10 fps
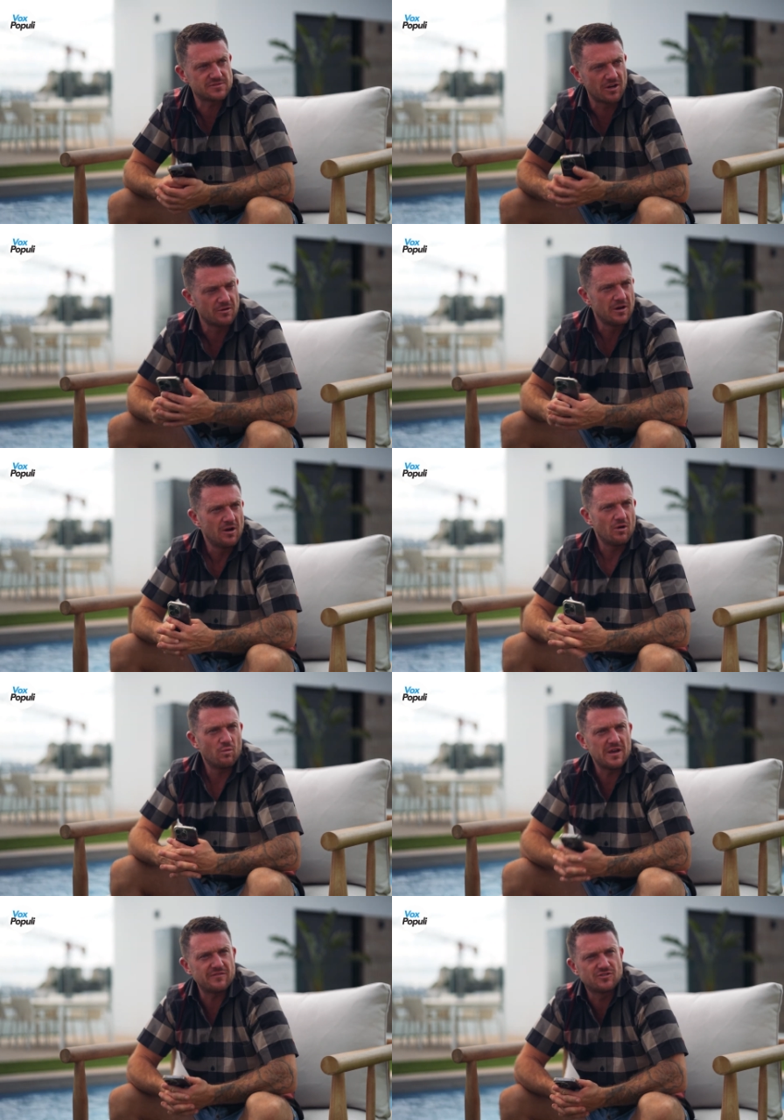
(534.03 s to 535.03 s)
So
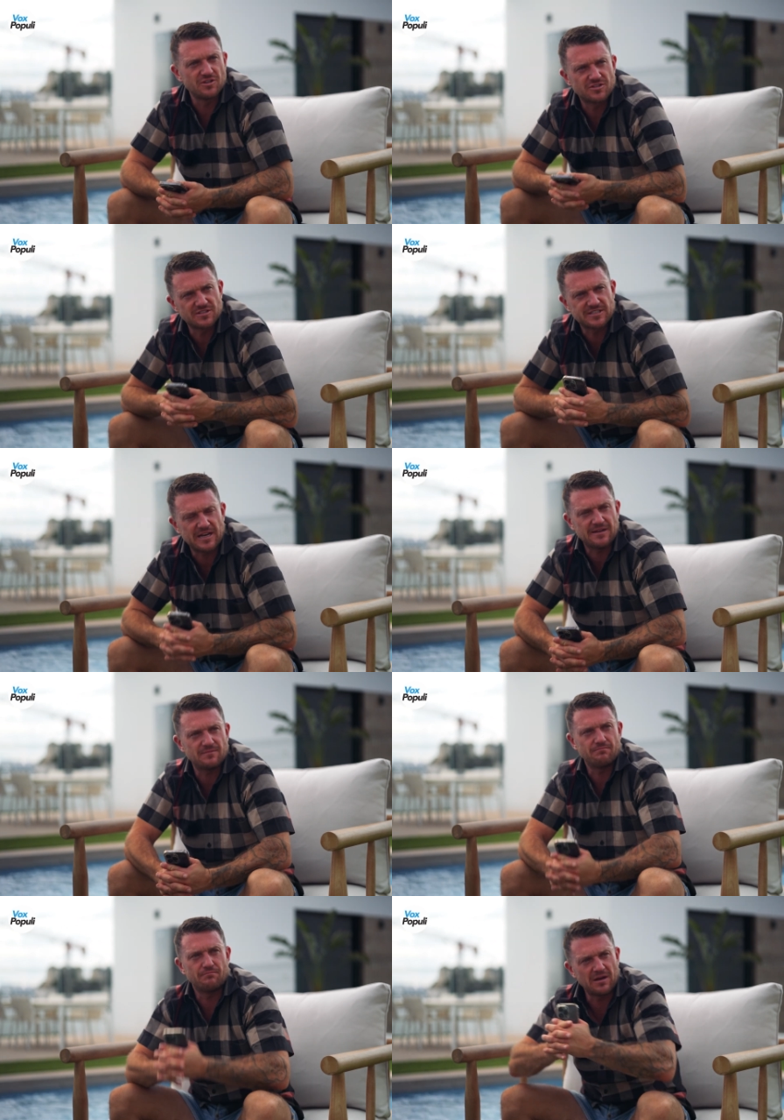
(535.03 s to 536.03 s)
we have just
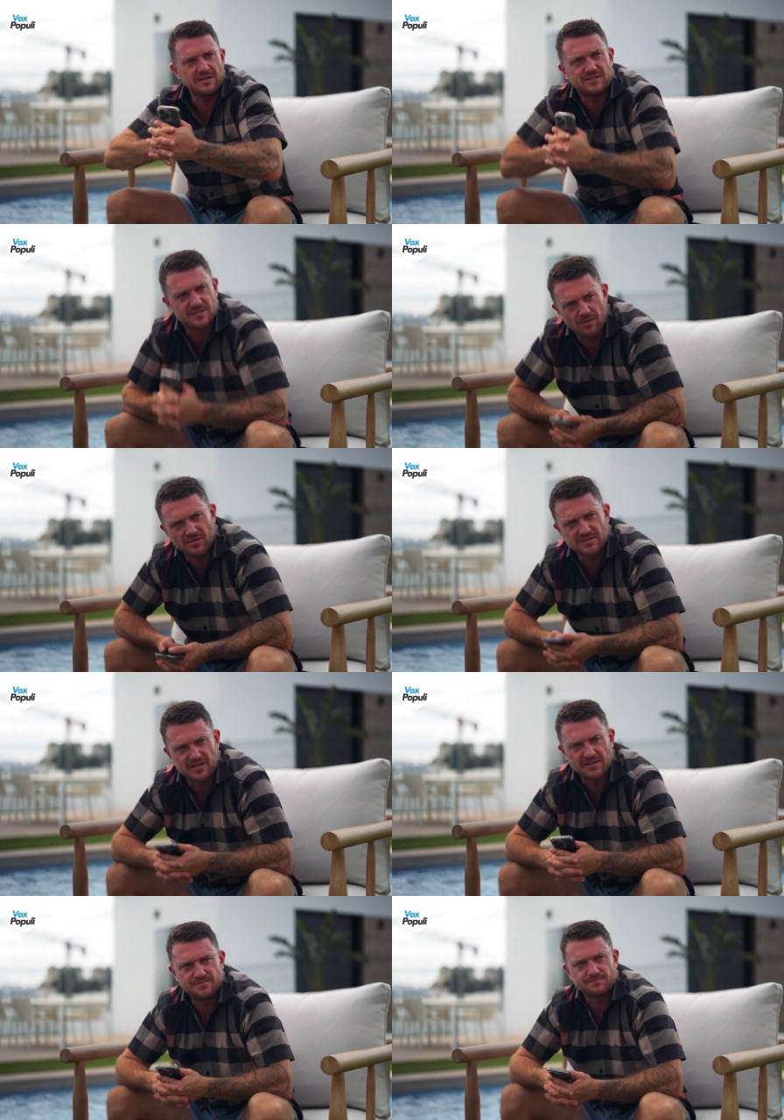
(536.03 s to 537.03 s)
sent money to someone
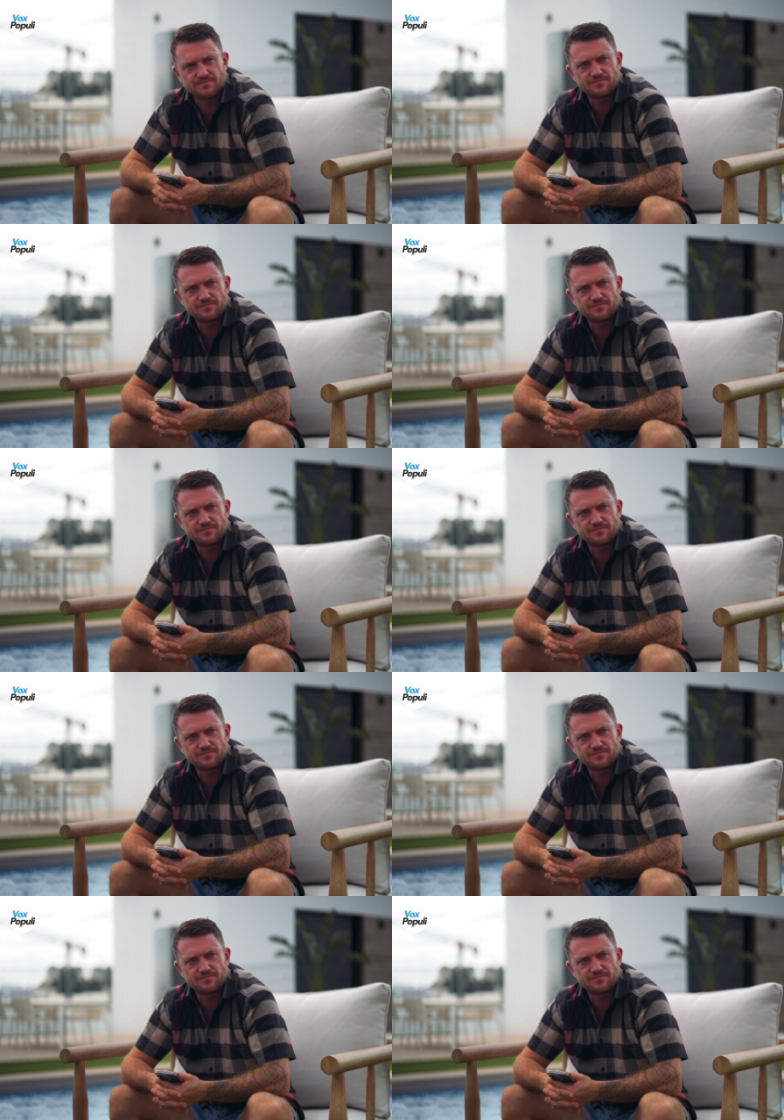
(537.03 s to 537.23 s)
today.